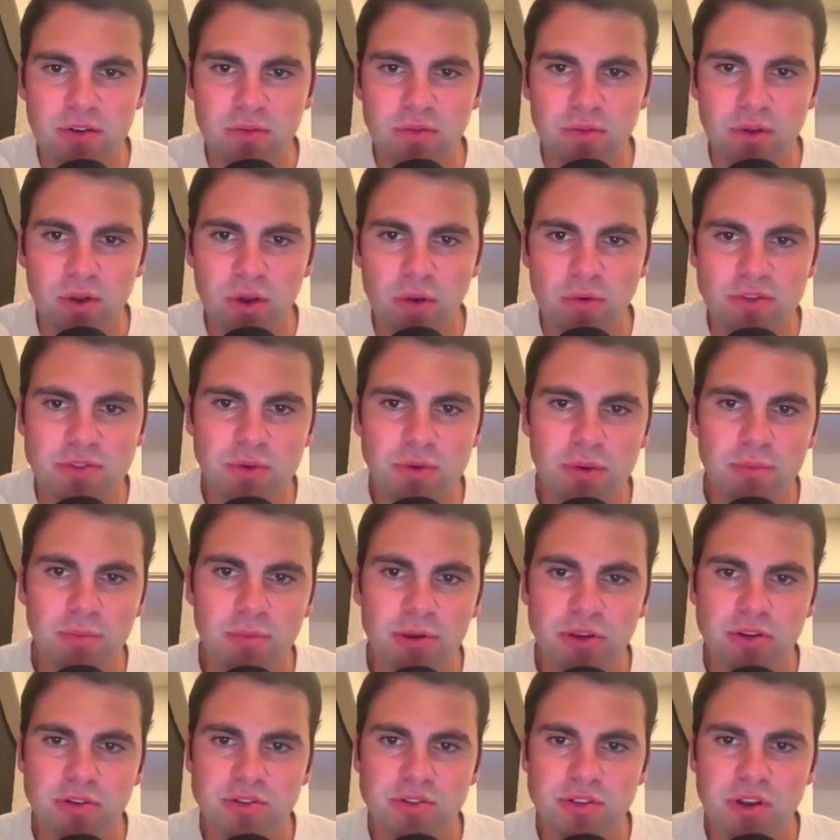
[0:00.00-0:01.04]
You always want to put
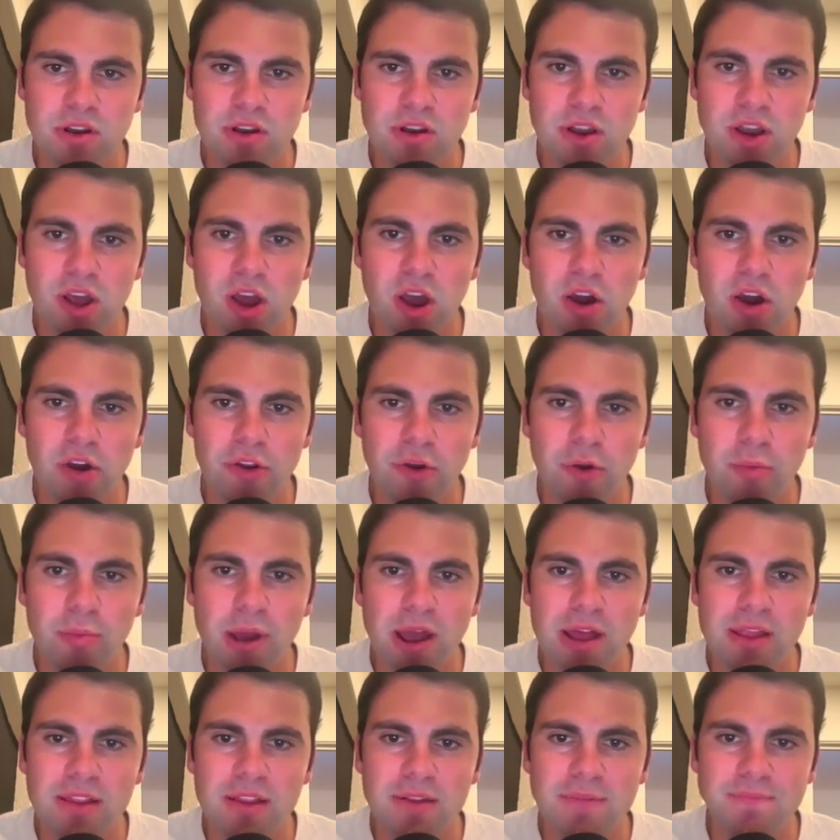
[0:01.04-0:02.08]
yours on
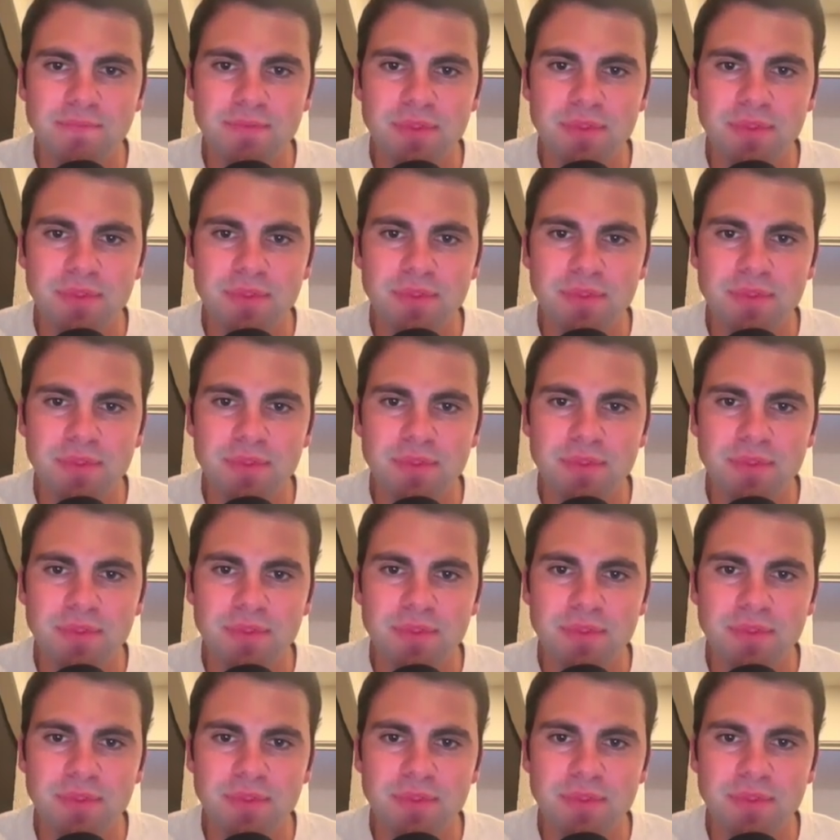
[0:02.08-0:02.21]
autopilot.